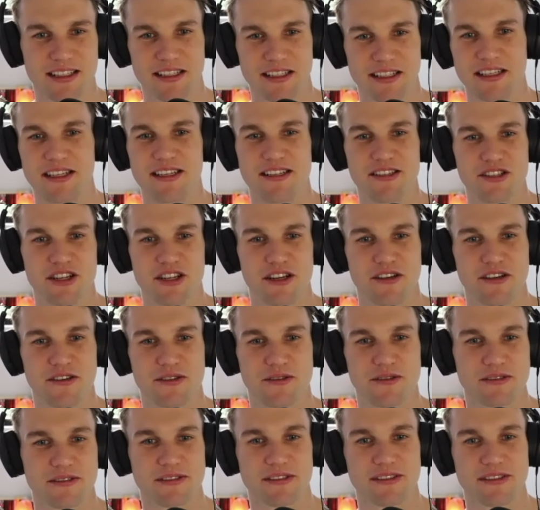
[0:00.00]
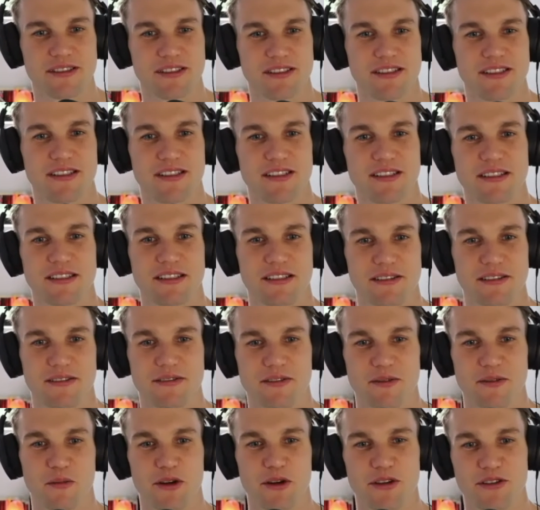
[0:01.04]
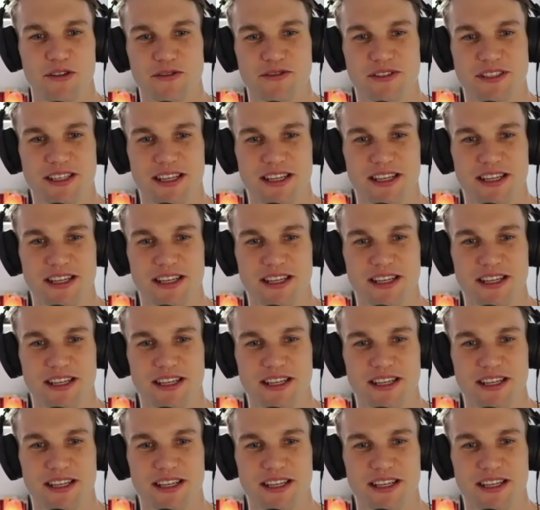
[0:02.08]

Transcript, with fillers: in general, from what you've seen?